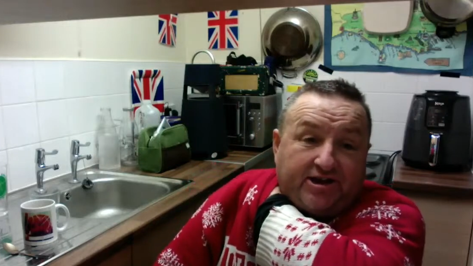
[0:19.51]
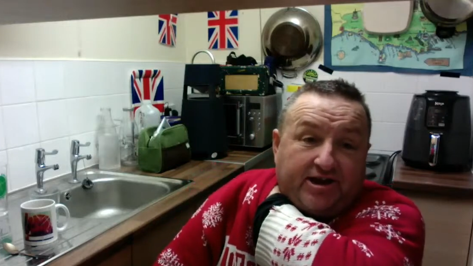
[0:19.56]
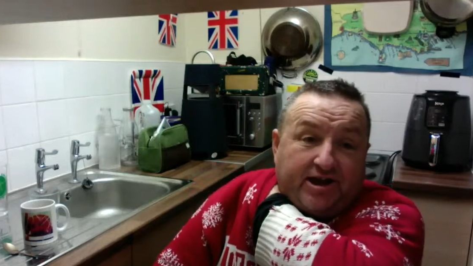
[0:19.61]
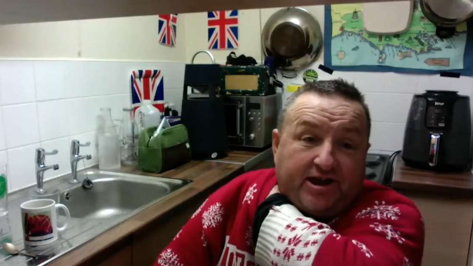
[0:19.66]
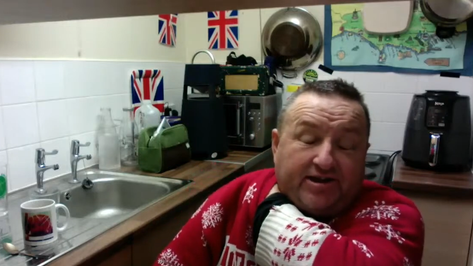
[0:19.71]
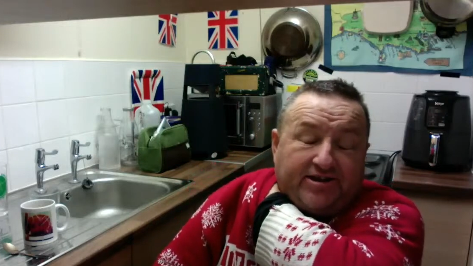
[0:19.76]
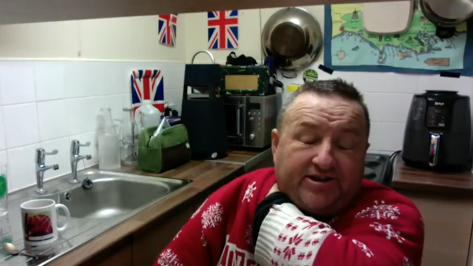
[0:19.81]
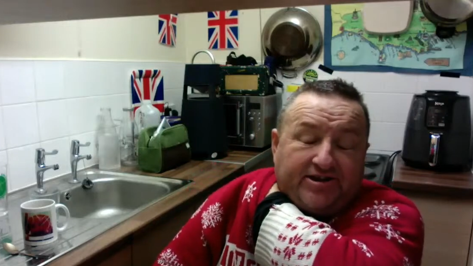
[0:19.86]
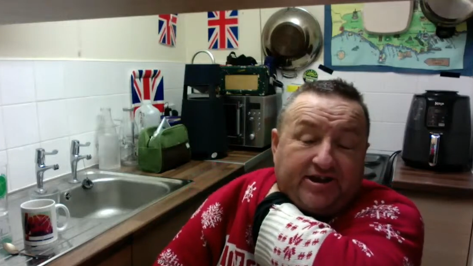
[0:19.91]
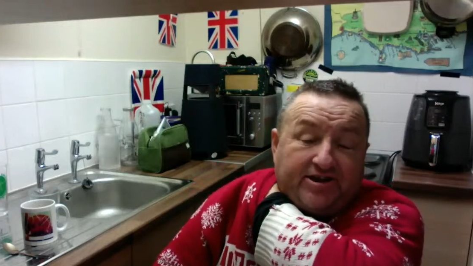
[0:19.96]

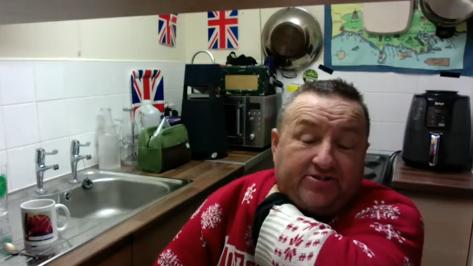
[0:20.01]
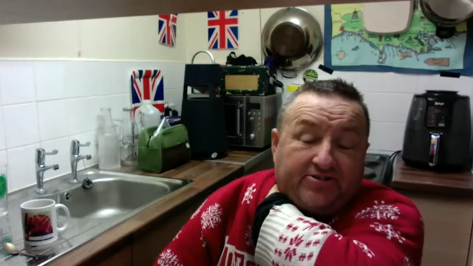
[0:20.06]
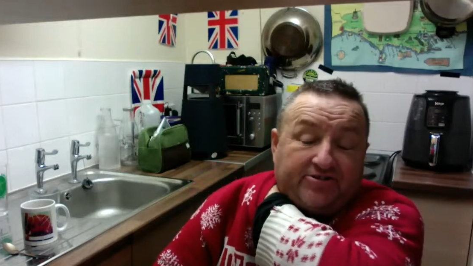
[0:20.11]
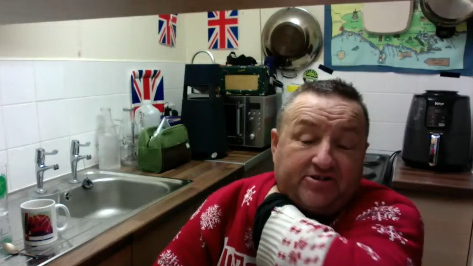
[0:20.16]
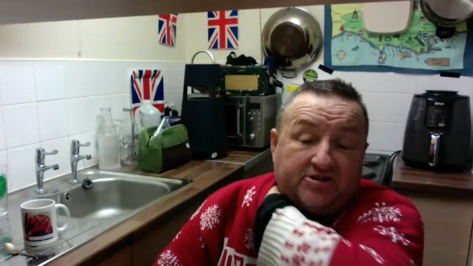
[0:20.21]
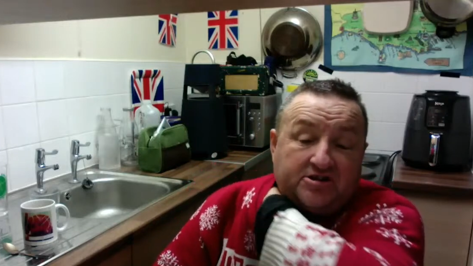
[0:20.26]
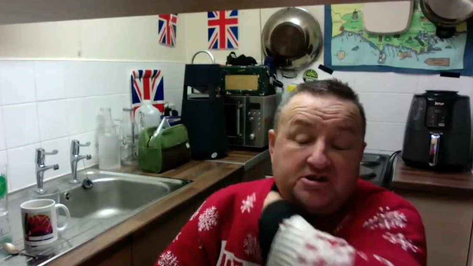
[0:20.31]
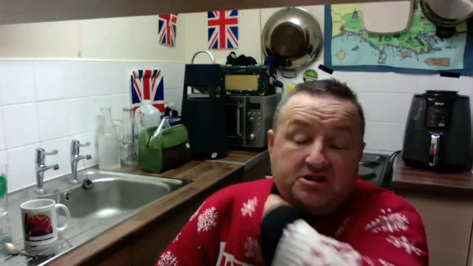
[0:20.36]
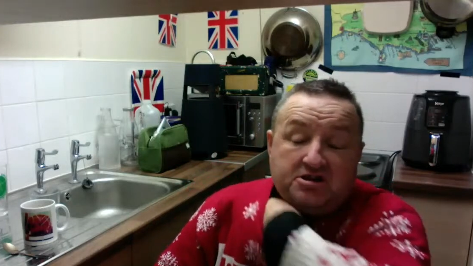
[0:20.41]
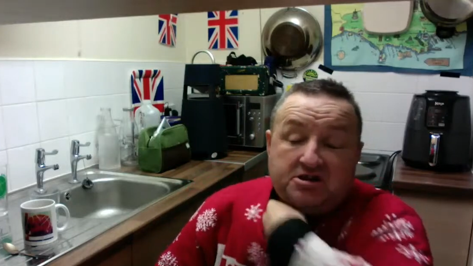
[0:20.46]

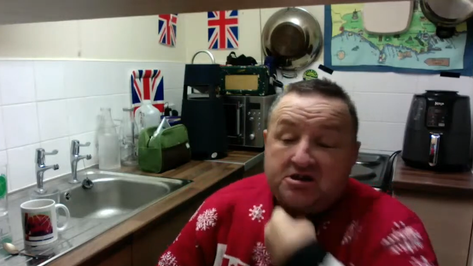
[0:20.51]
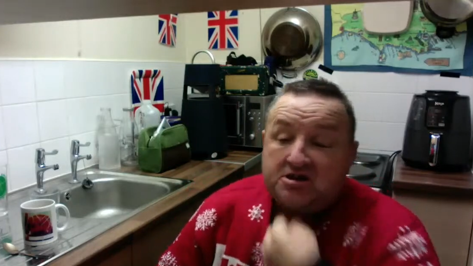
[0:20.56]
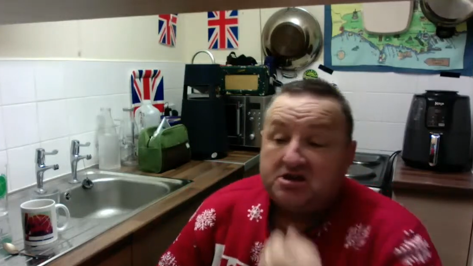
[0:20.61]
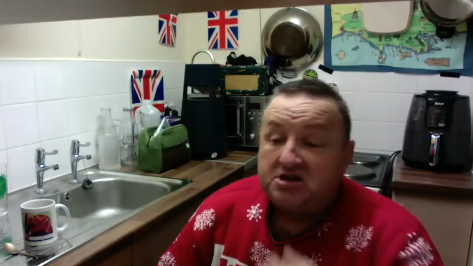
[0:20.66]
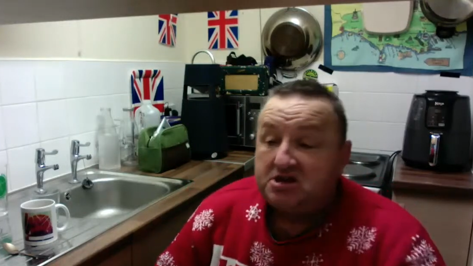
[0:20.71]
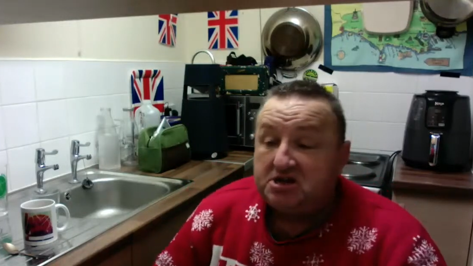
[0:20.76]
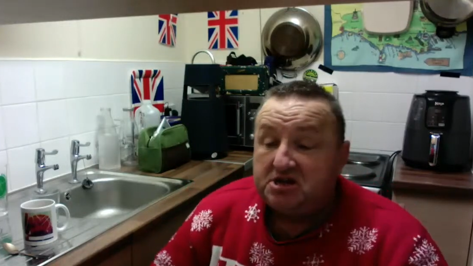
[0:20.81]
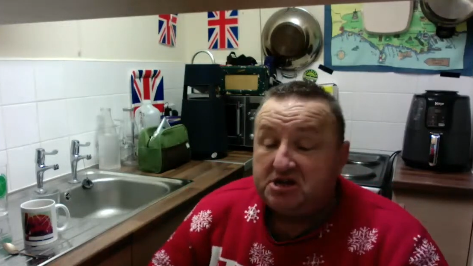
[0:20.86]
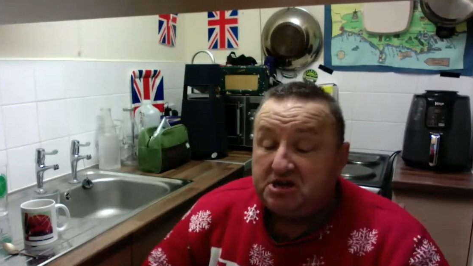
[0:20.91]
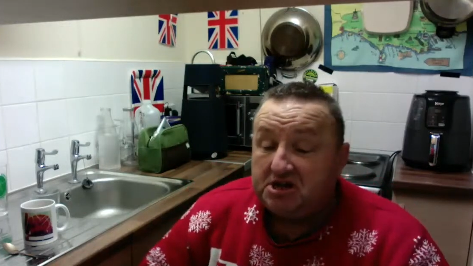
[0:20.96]
kidneys.
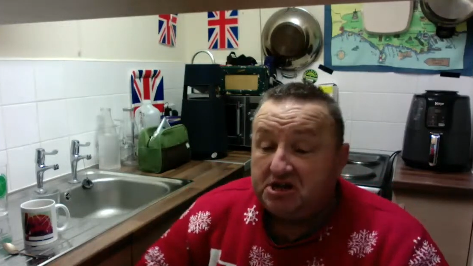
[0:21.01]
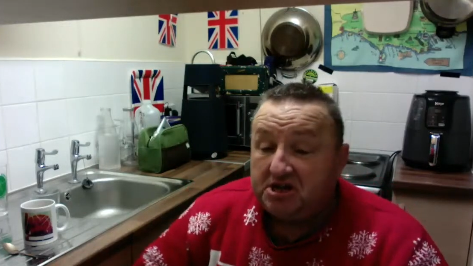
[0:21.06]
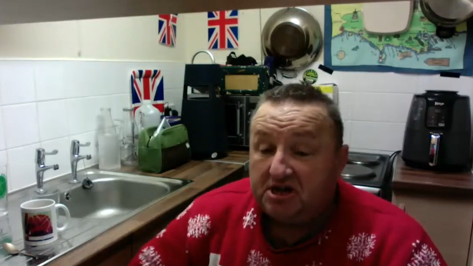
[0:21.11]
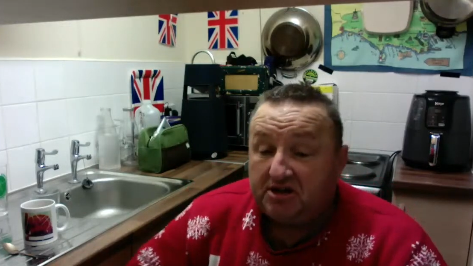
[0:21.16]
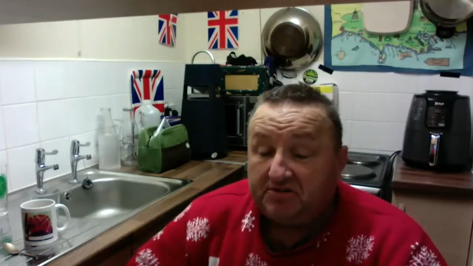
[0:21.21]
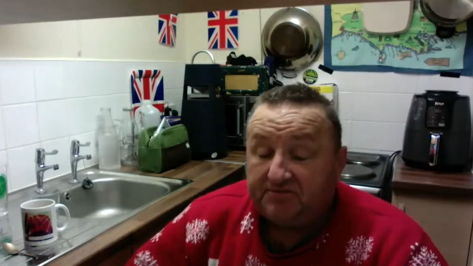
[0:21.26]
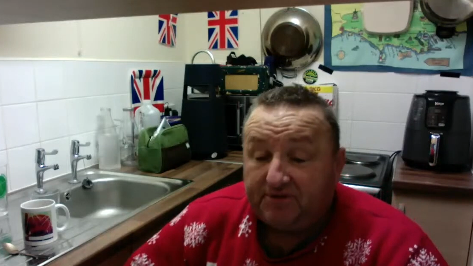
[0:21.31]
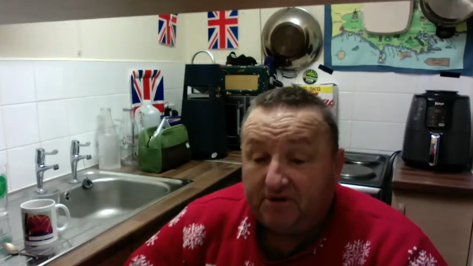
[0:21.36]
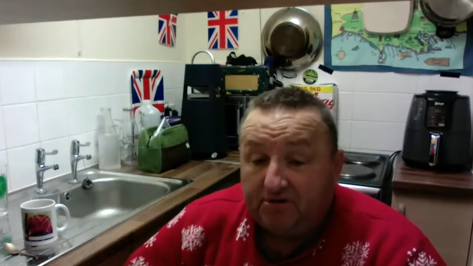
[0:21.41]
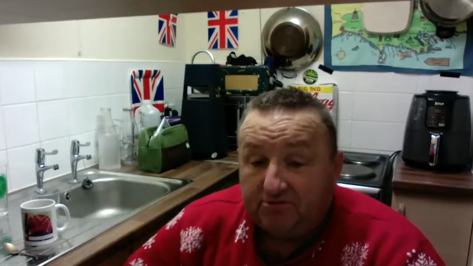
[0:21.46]

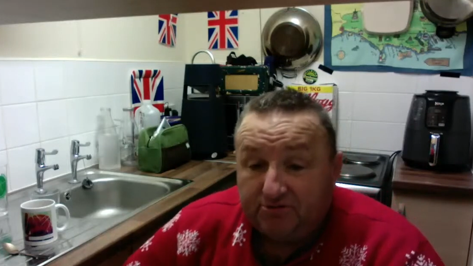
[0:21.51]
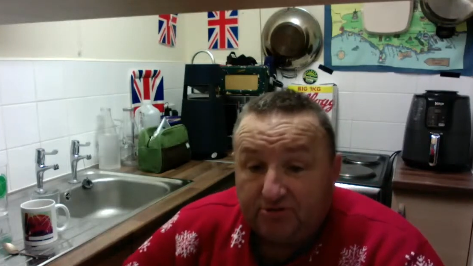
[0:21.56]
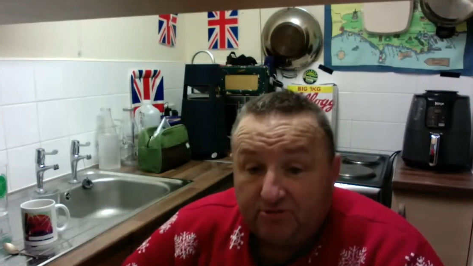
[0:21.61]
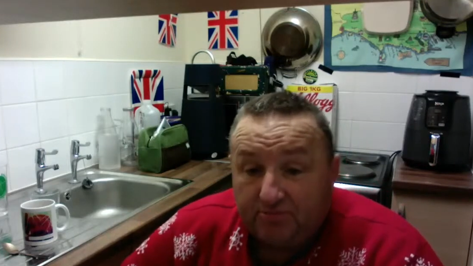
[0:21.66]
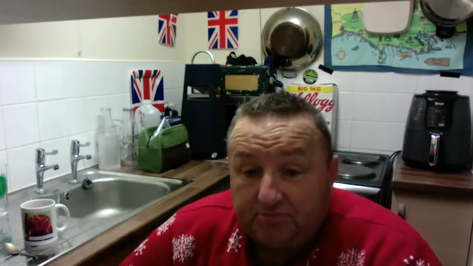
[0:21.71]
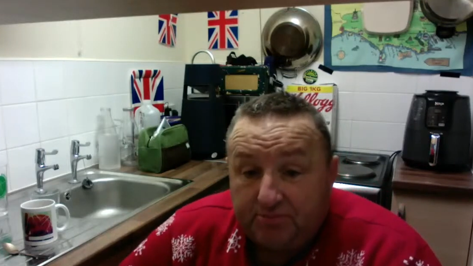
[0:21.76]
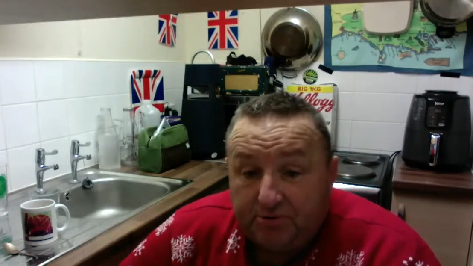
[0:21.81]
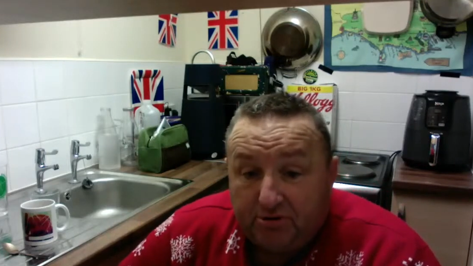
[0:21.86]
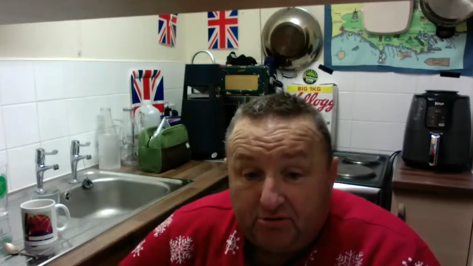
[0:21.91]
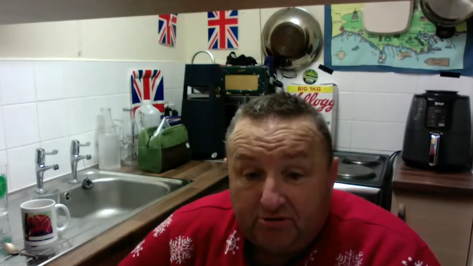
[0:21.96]
I phoned up
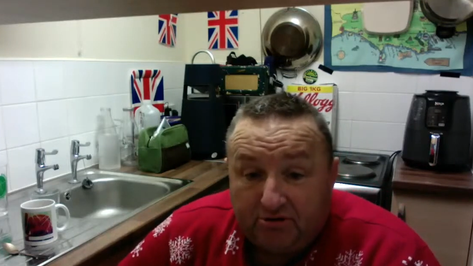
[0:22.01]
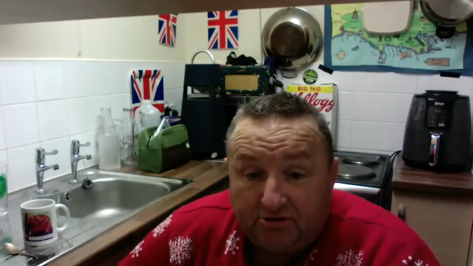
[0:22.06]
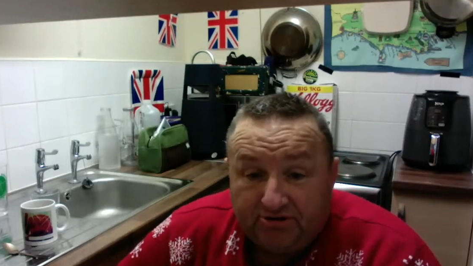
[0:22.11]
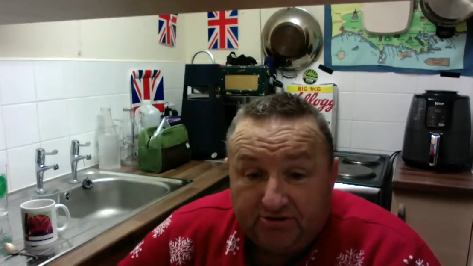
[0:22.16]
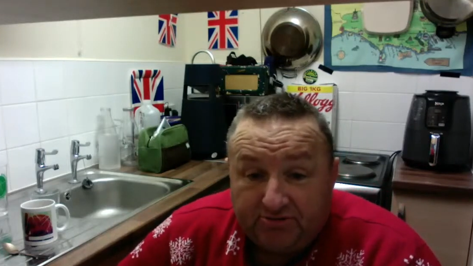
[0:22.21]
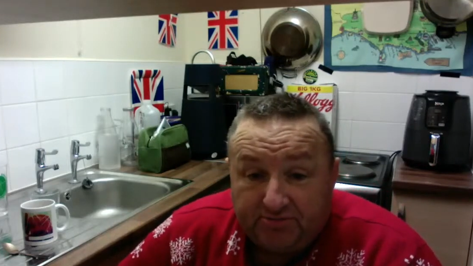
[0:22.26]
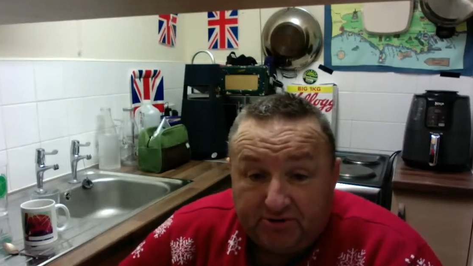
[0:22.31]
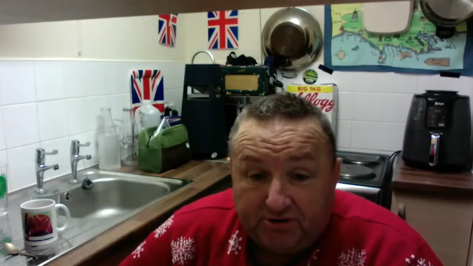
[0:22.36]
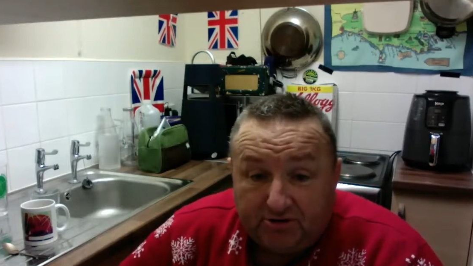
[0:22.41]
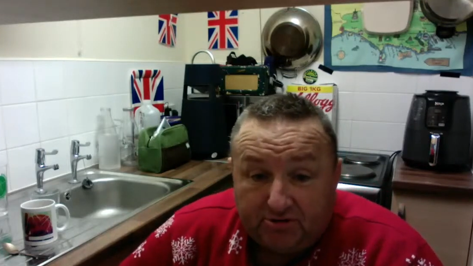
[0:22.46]
Poole
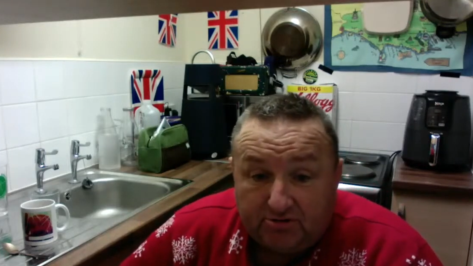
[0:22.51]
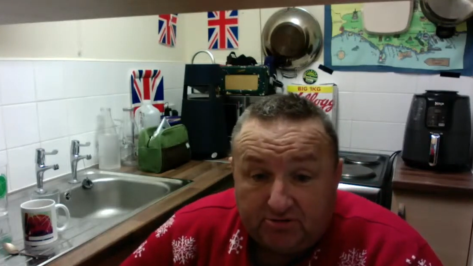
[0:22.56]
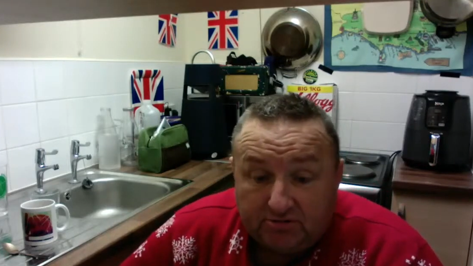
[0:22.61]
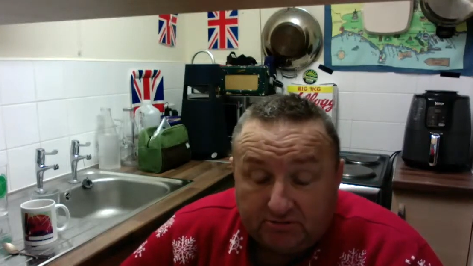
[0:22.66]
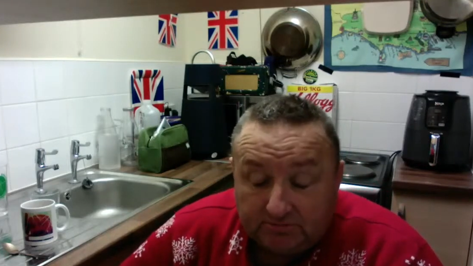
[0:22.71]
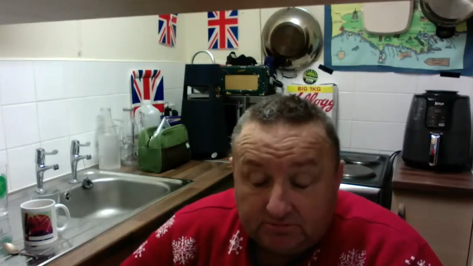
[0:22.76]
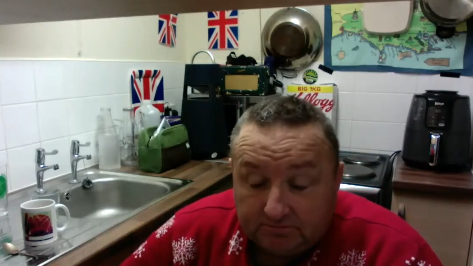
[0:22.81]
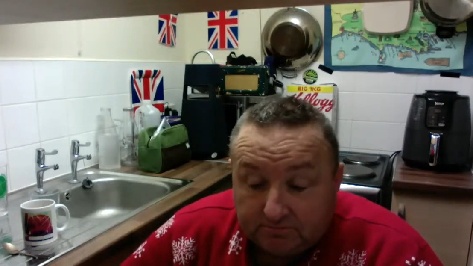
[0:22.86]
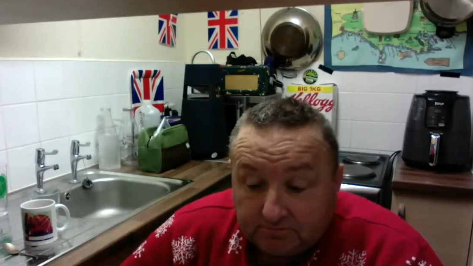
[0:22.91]
Hospital.